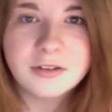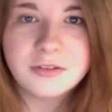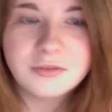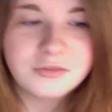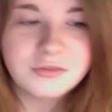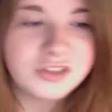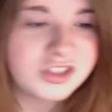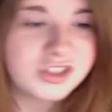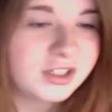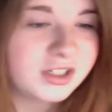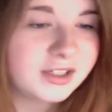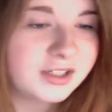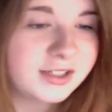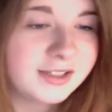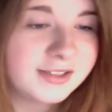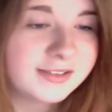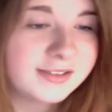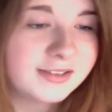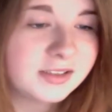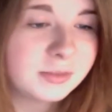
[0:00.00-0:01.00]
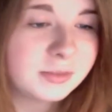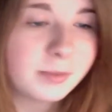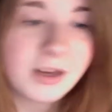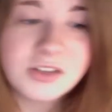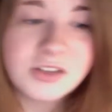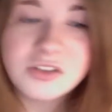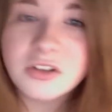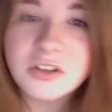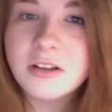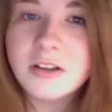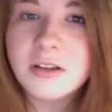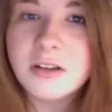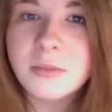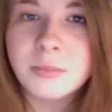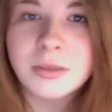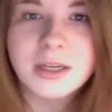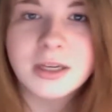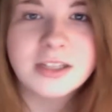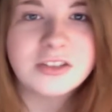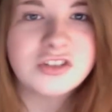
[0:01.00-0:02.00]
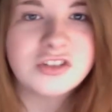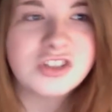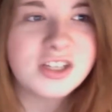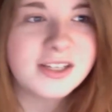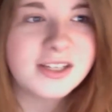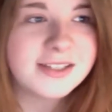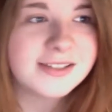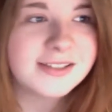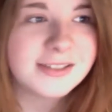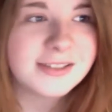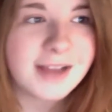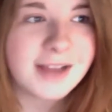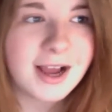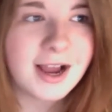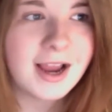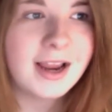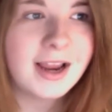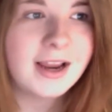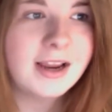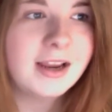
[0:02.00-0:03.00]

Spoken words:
She is special, but she is not